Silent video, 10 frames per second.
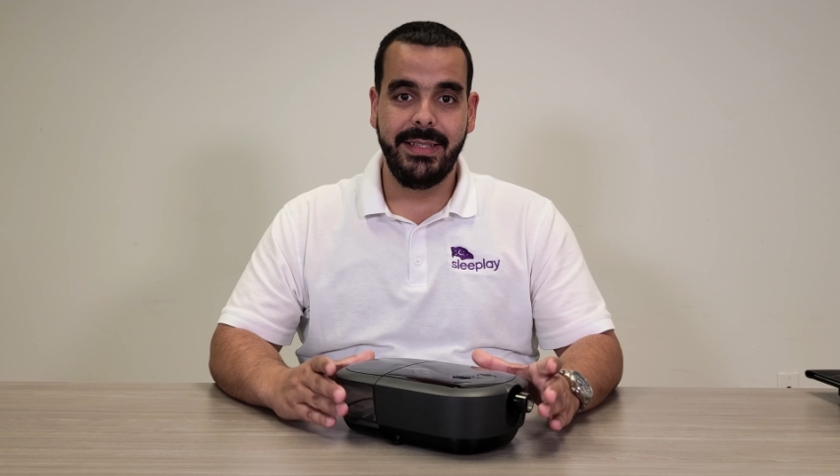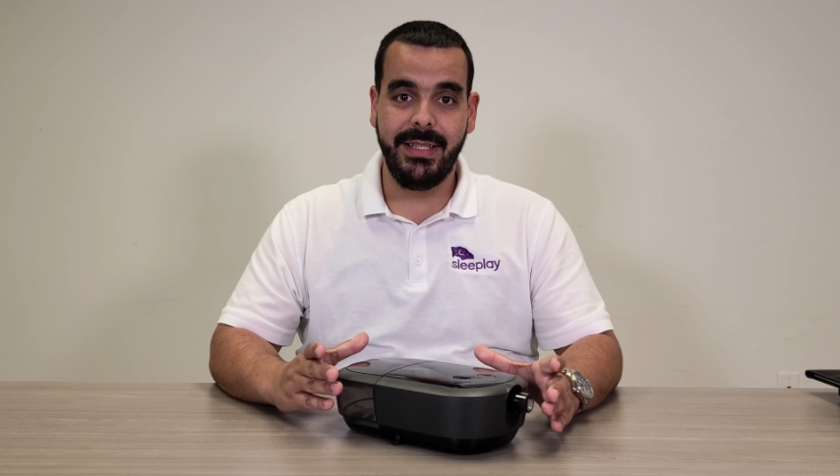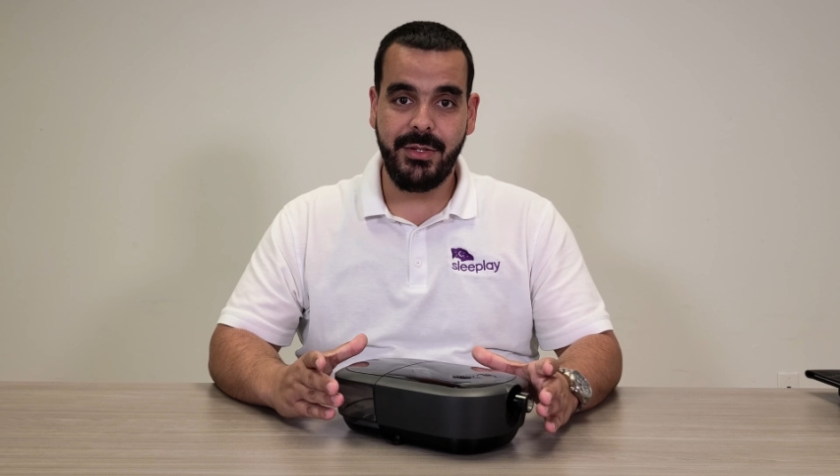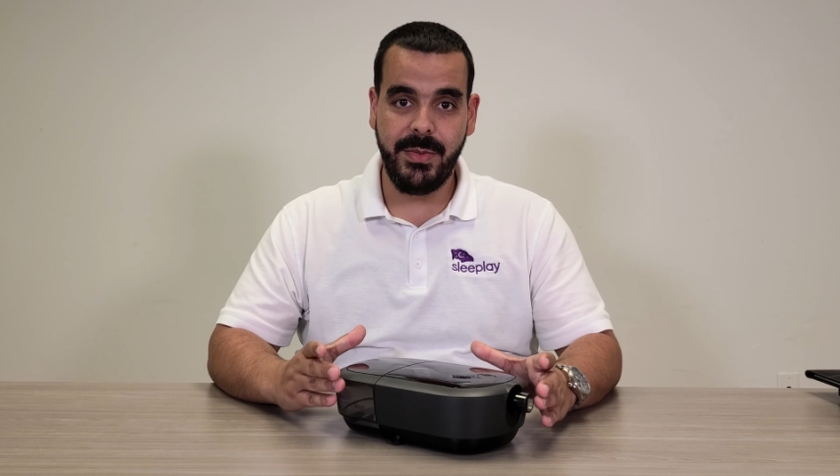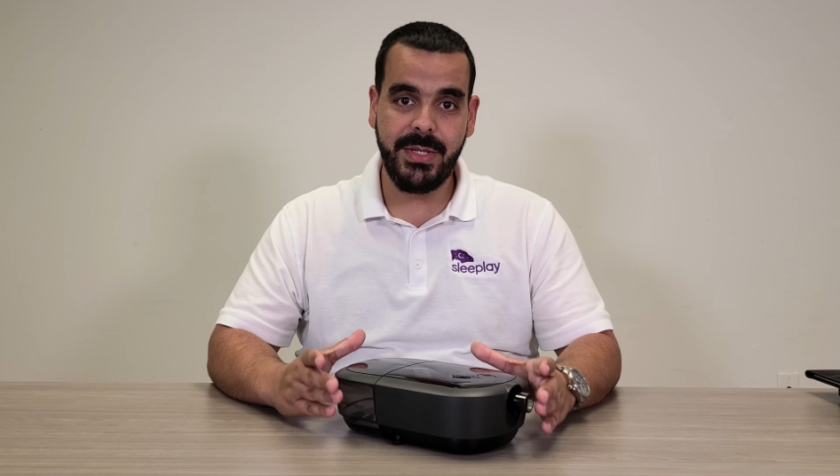
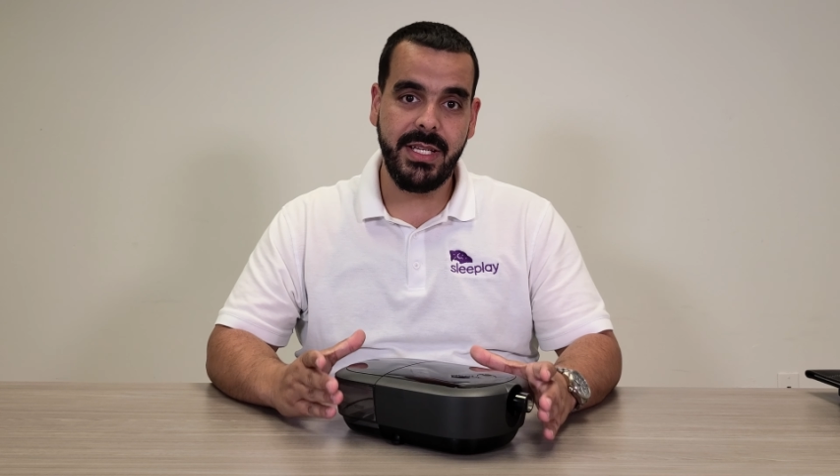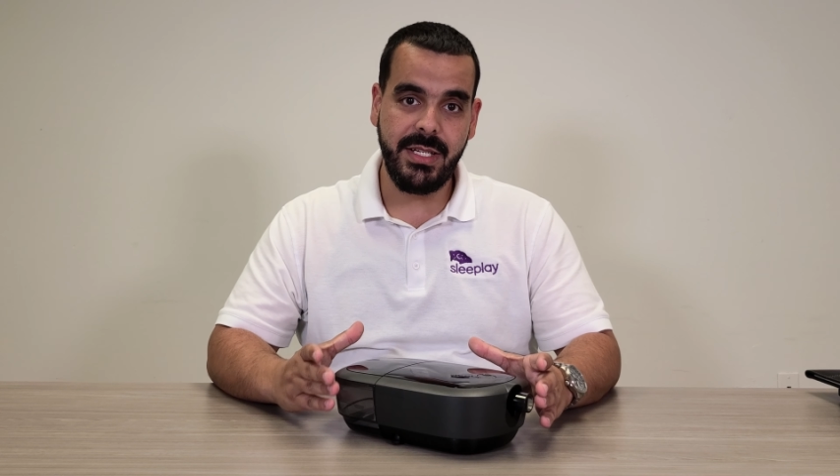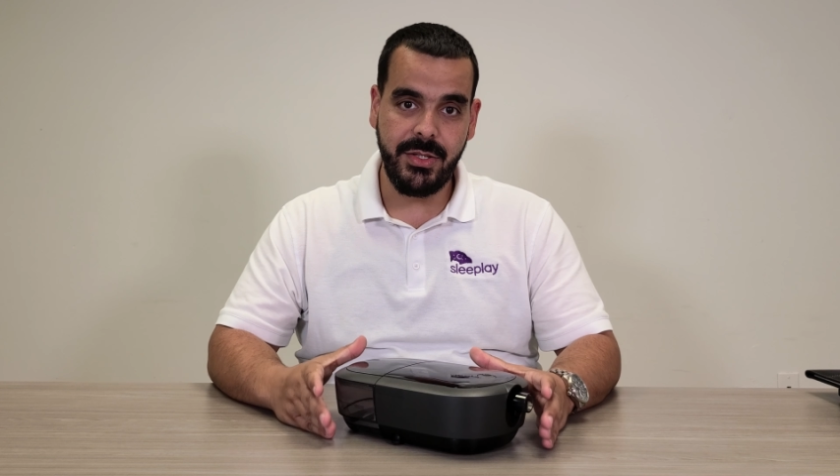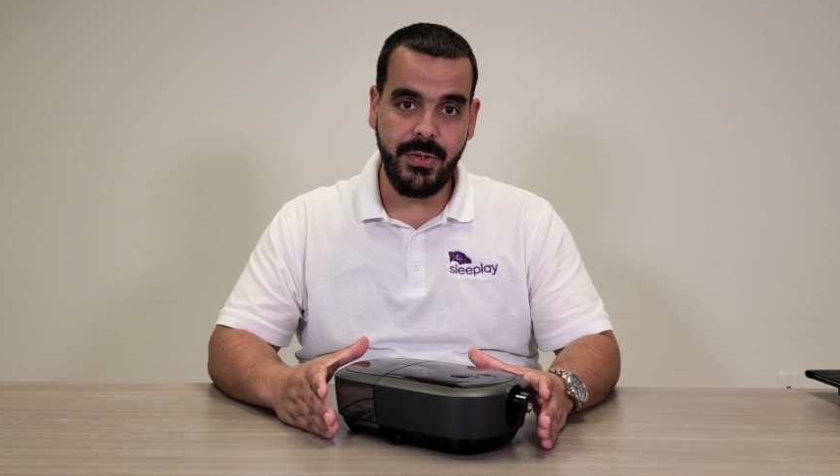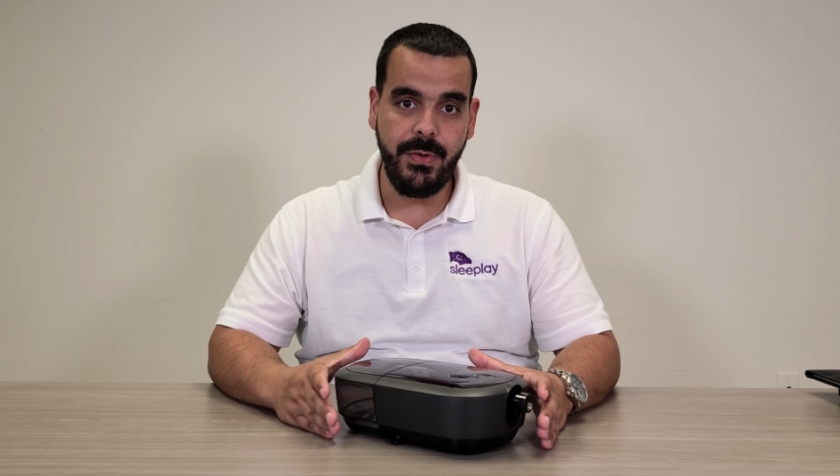The
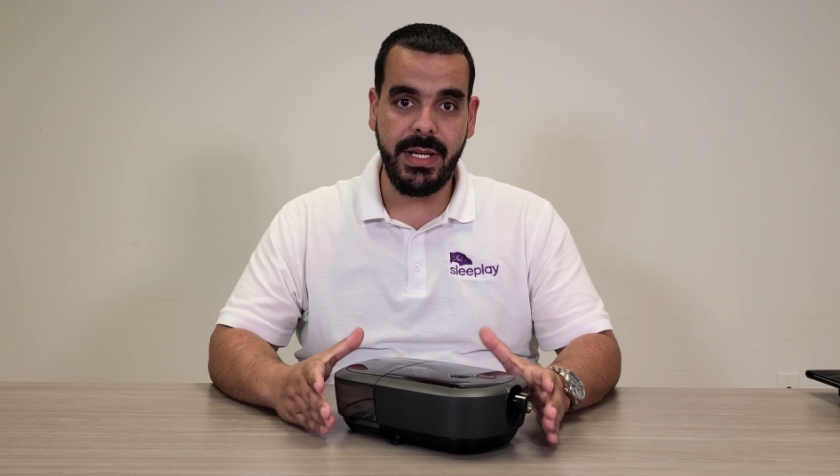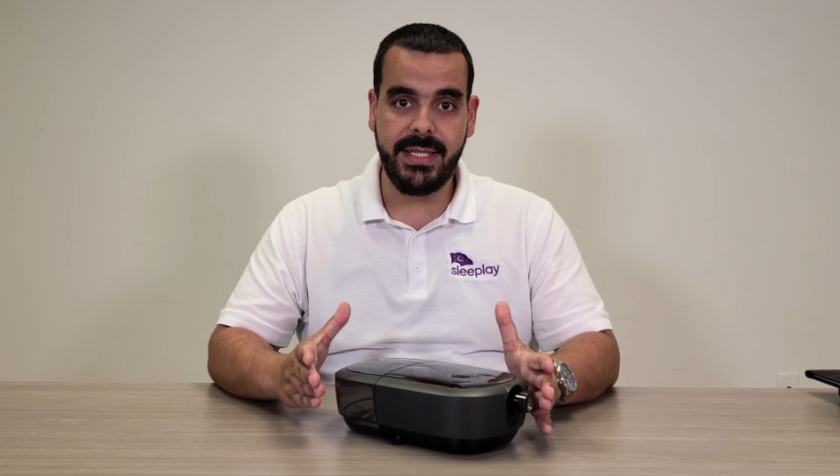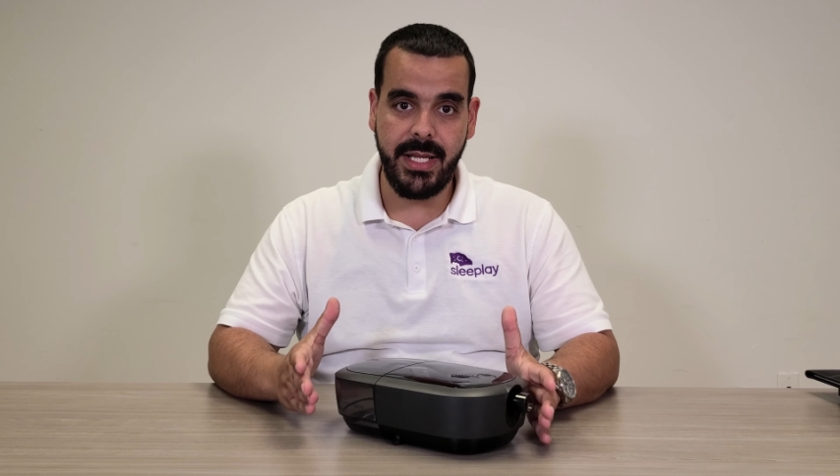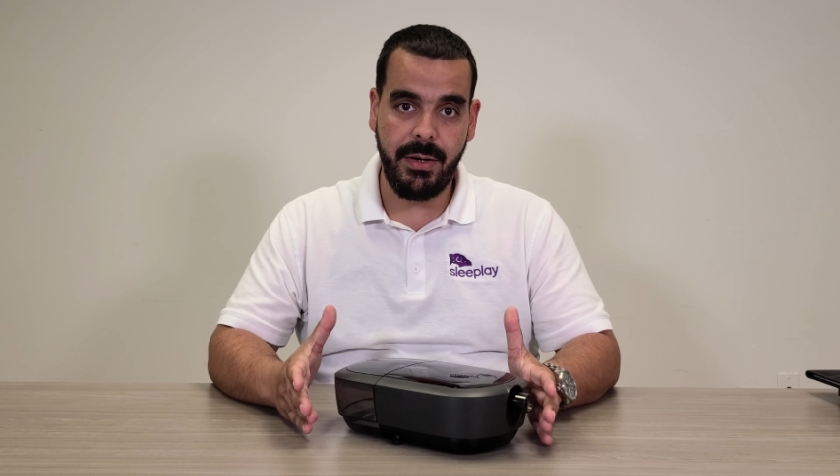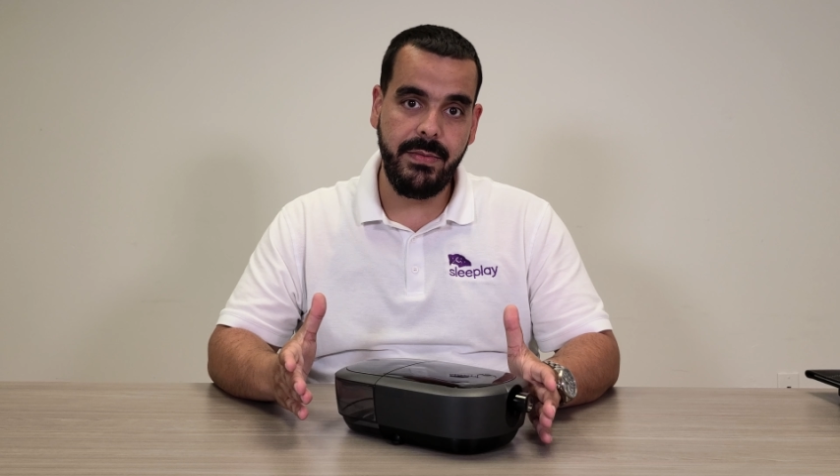DreamStation 2
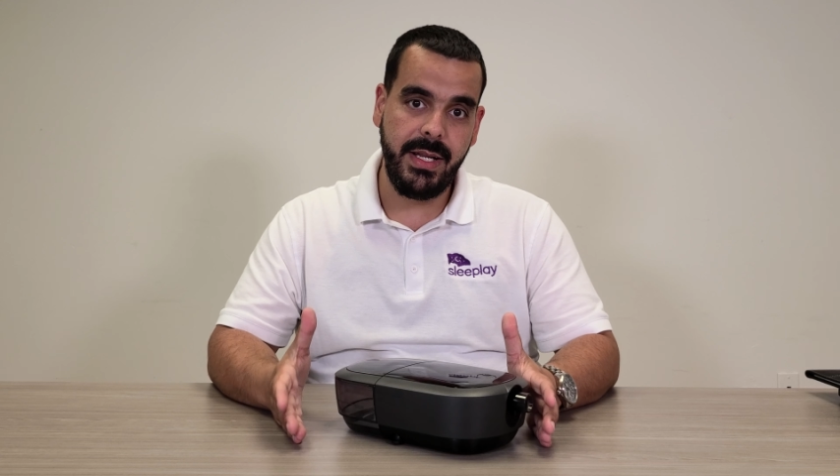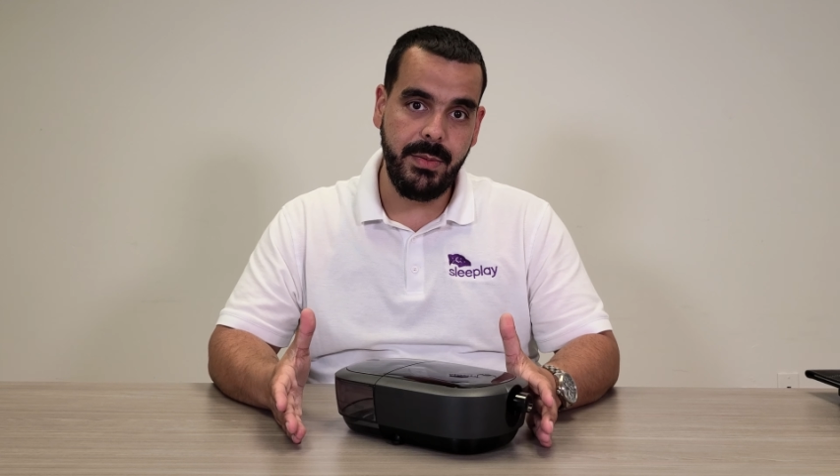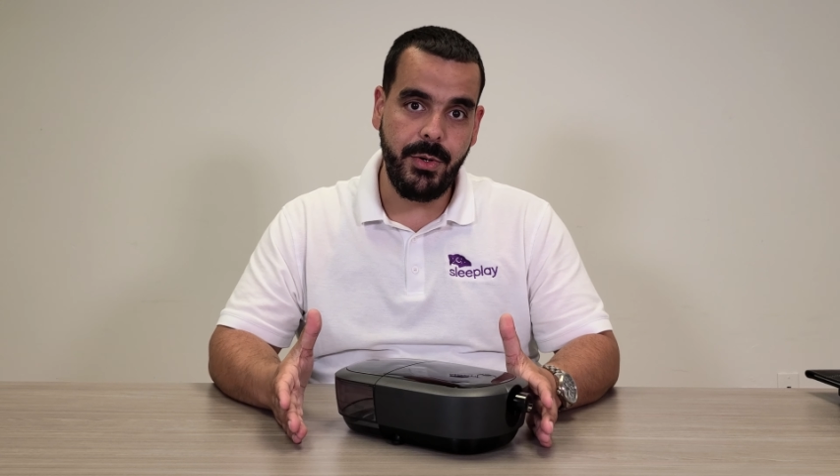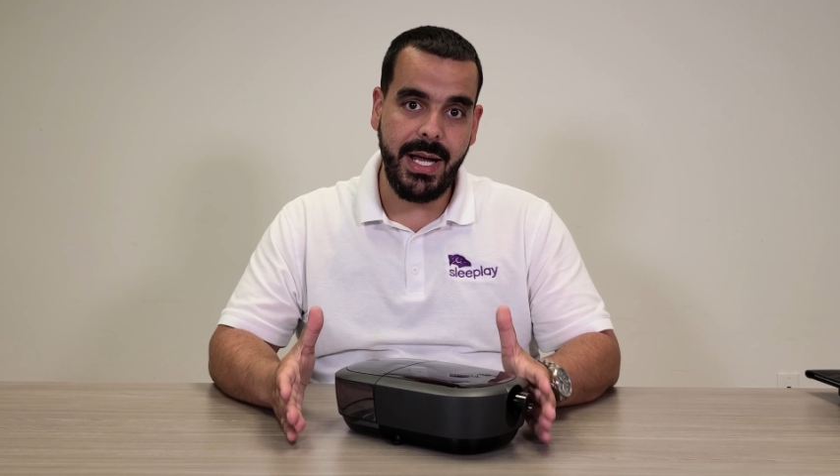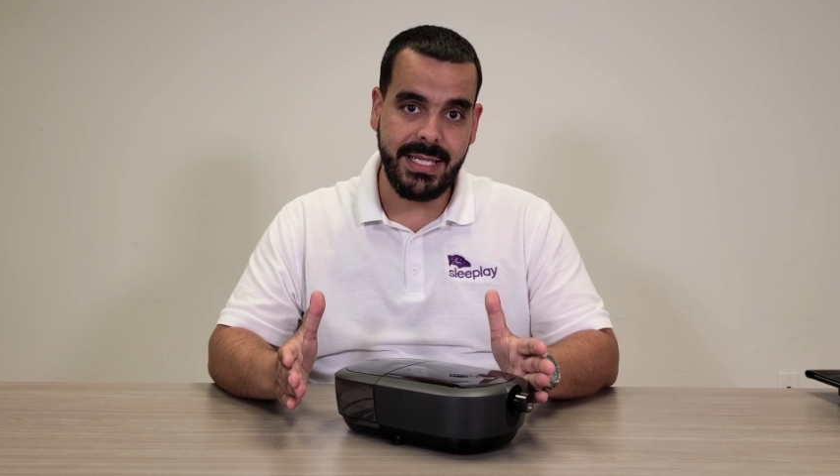is now available